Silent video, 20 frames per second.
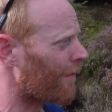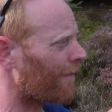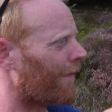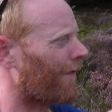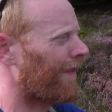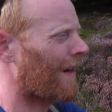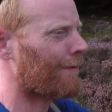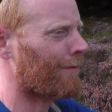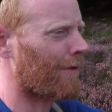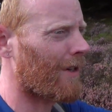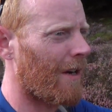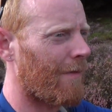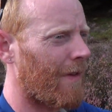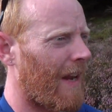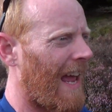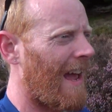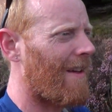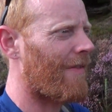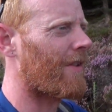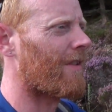of them fluttering over
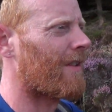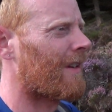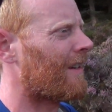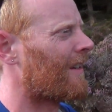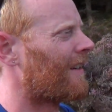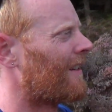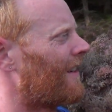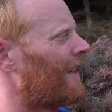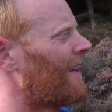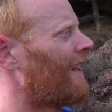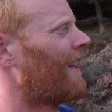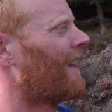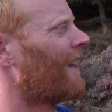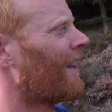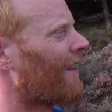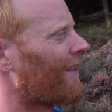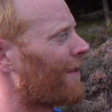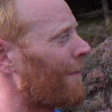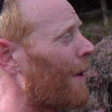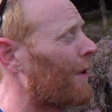the heather.
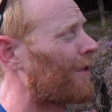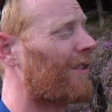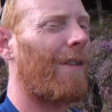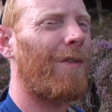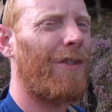It's the most